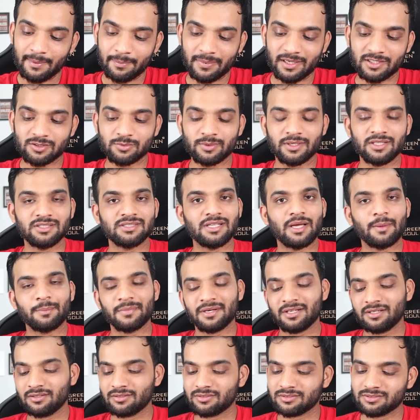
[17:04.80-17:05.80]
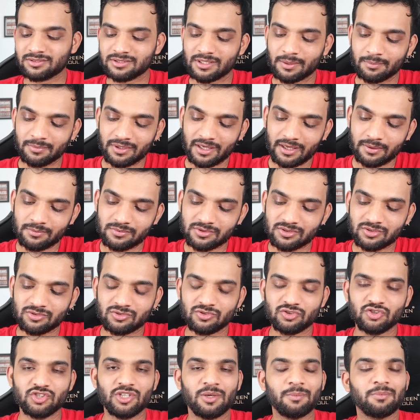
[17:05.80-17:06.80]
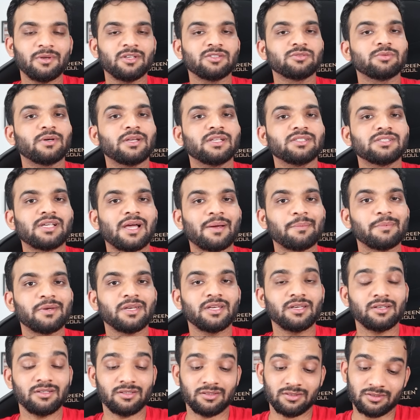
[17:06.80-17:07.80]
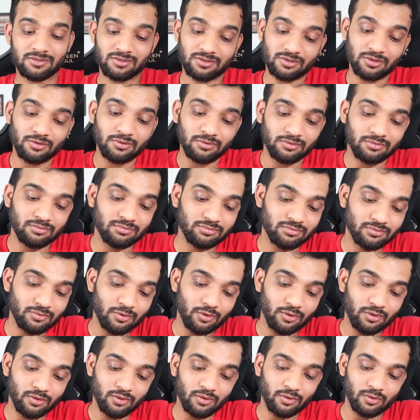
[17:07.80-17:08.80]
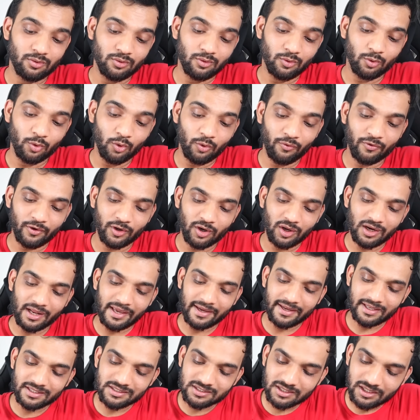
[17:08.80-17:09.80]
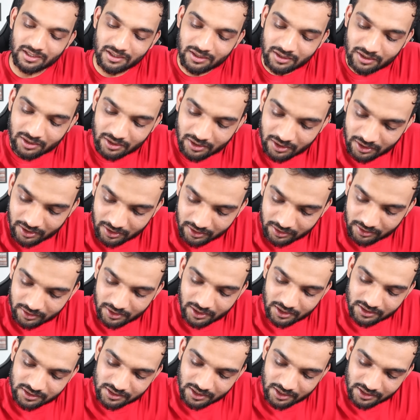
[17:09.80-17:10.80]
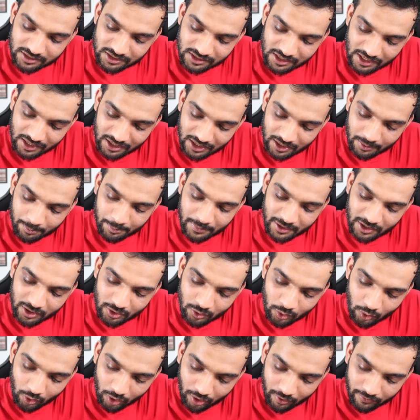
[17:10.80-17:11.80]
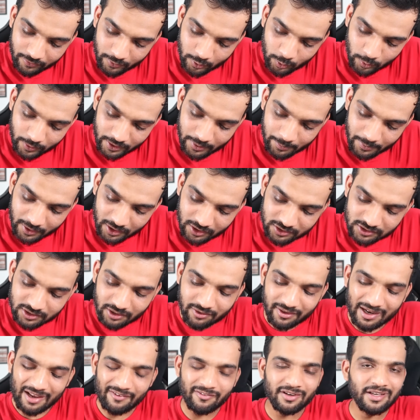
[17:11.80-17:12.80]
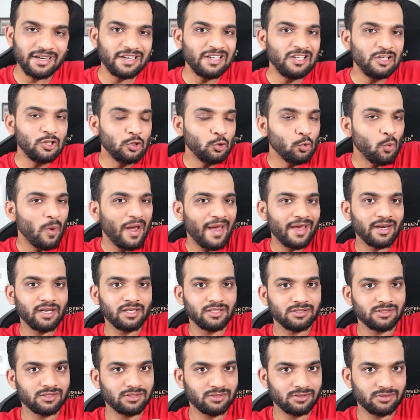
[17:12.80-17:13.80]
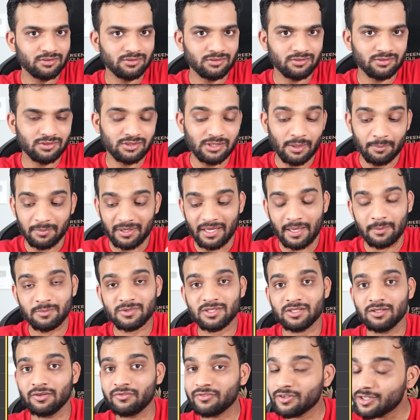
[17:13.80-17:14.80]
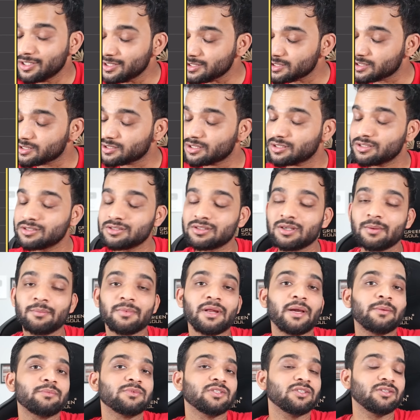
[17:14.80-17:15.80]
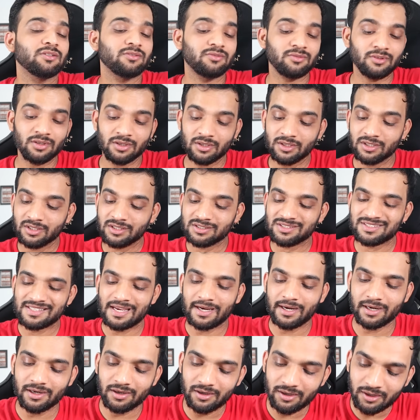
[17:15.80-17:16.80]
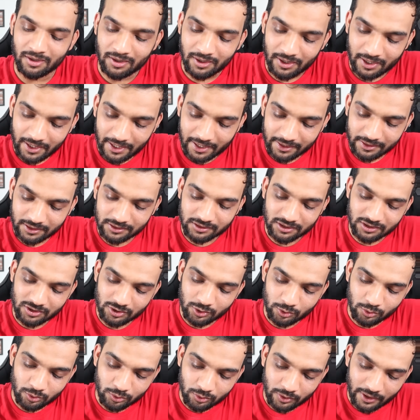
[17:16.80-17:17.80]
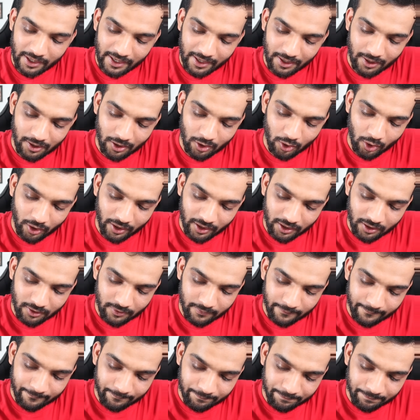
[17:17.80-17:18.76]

i plus 1 has happened, sometimes j plus 1 has happened. So overall, I can say this is taking big O of 2n because you're traveling in two arrays, sometimes in the first, sometimes in the second. And this is 2n log n.